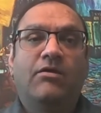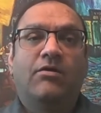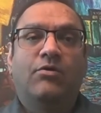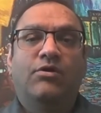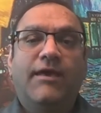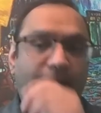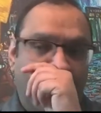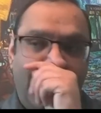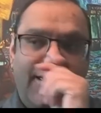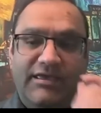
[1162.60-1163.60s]
Okay,
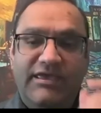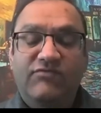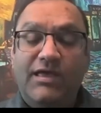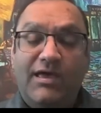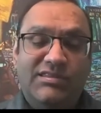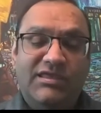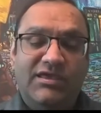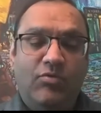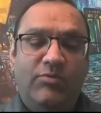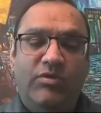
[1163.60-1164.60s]
even last
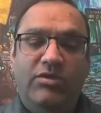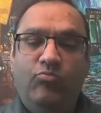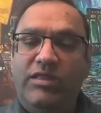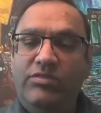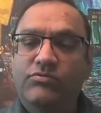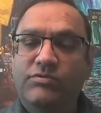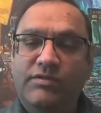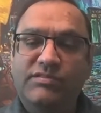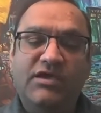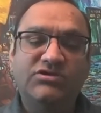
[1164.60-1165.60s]
year when we went through the
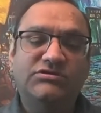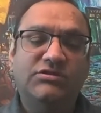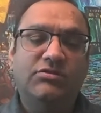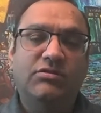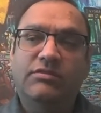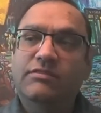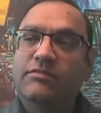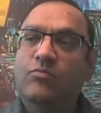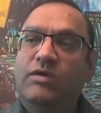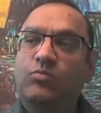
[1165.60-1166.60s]
recession,
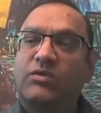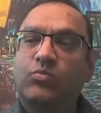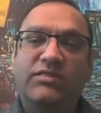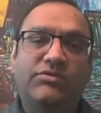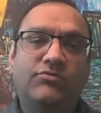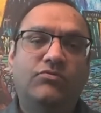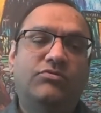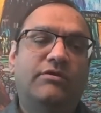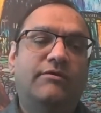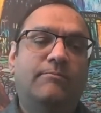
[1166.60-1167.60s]
when we went through
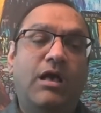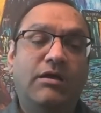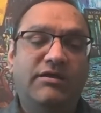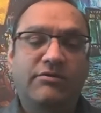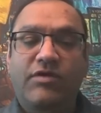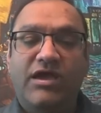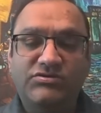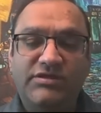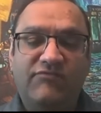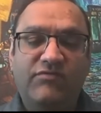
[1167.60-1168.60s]
the market crash
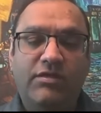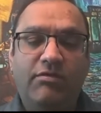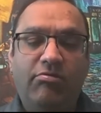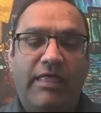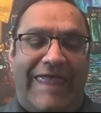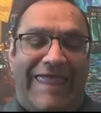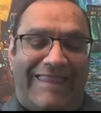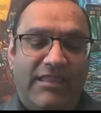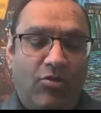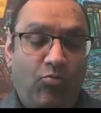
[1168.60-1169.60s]
and everything,
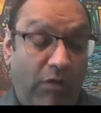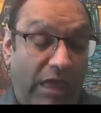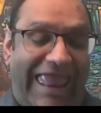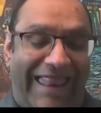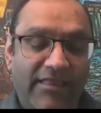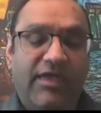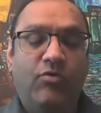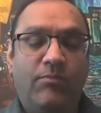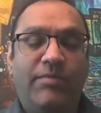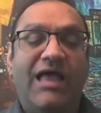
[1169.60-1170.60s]
the way they
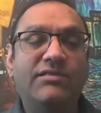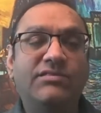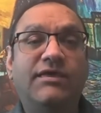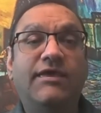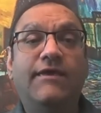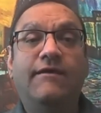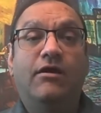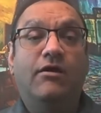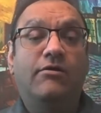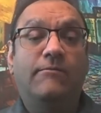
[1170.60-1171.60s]
were balancing
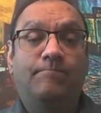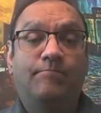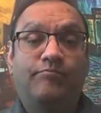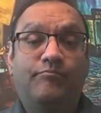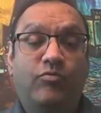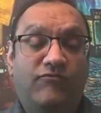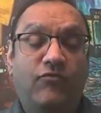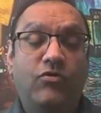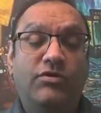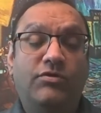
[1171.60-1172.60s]
our
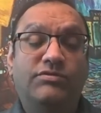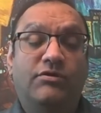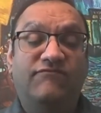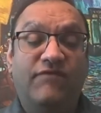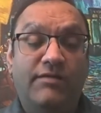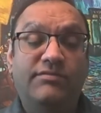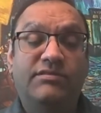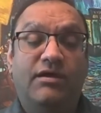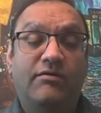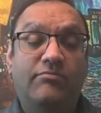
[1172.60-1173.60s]
portfolios, our funds,
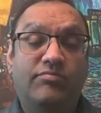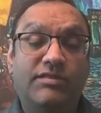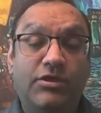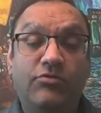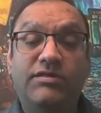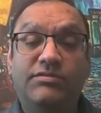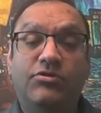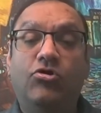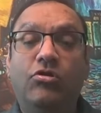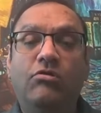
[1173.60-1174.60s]
our securities, and
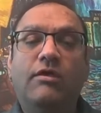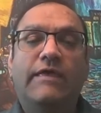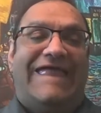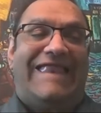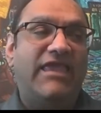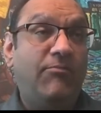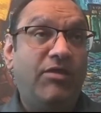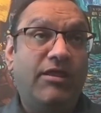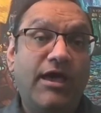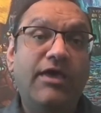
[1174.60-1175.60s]
all, and
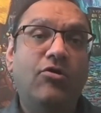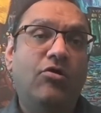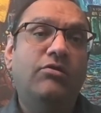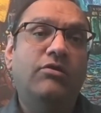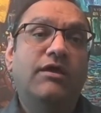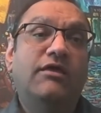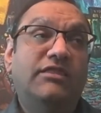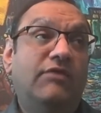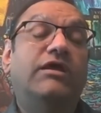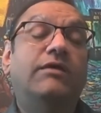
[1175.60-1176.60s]
keeping an eye on,
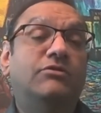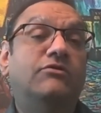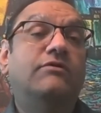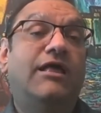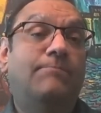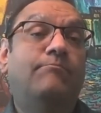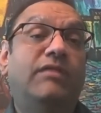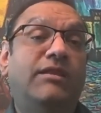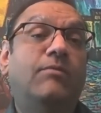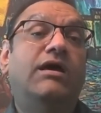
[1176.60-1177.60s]
they were able to help
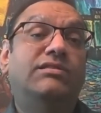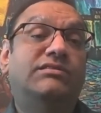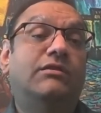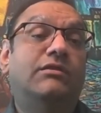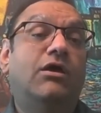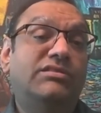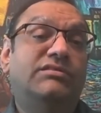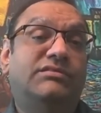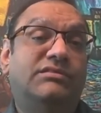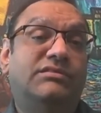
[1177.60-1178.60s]
minimize the losses,